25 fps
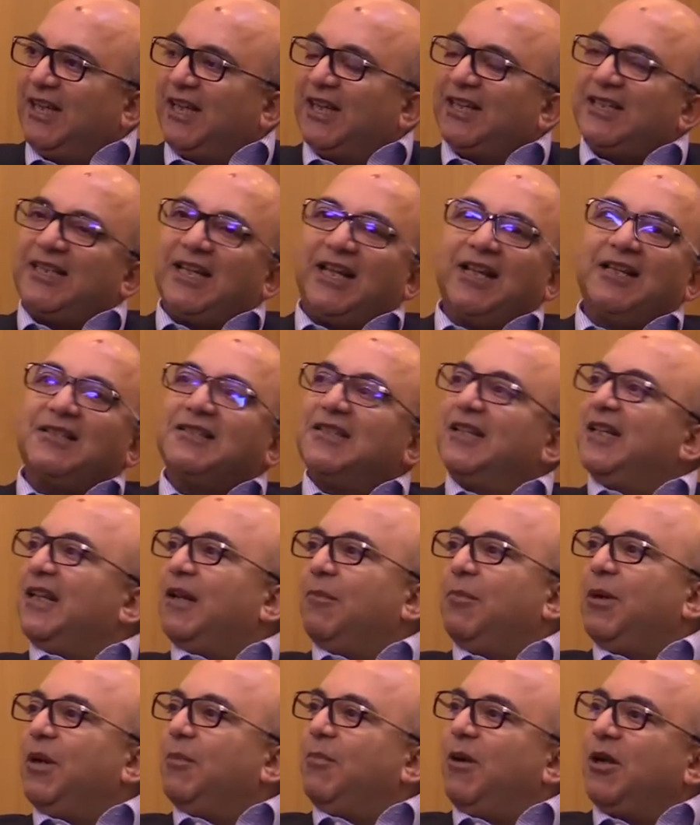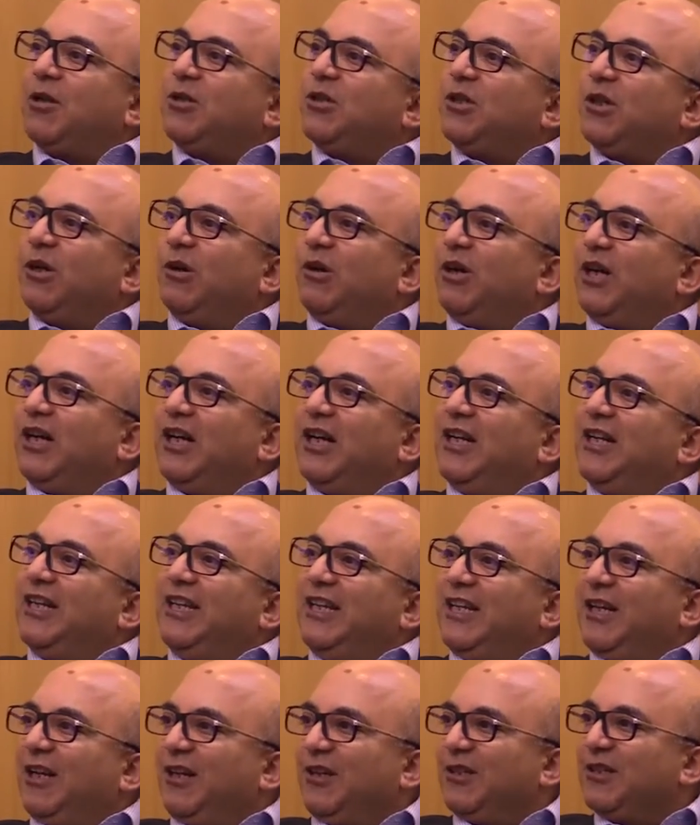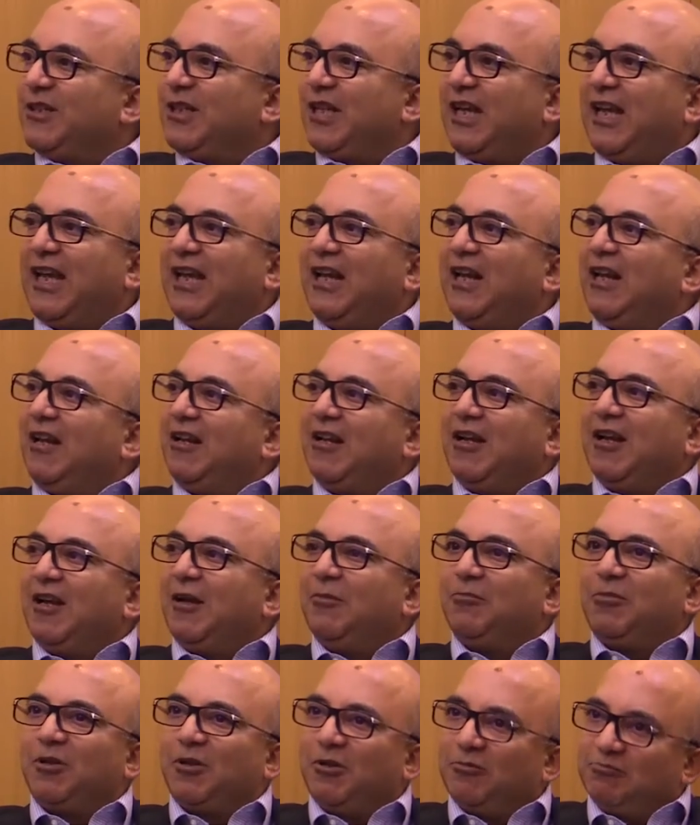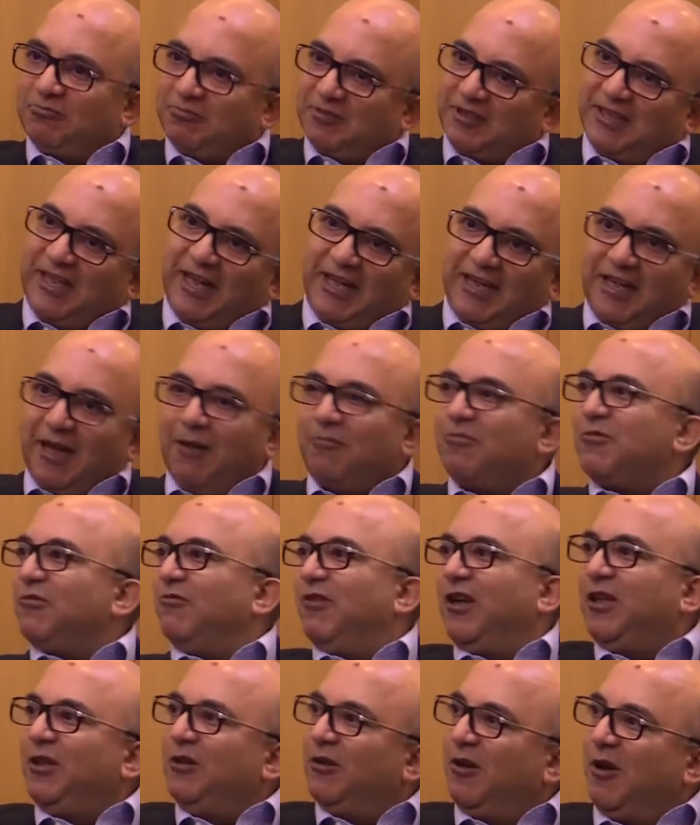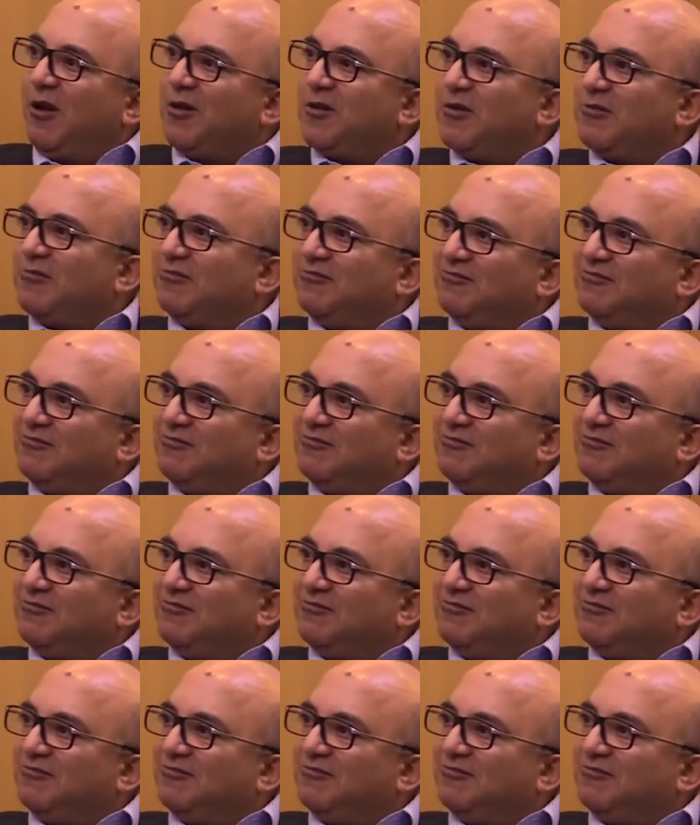Tell us a little bit about your early years and getting up to where you got to.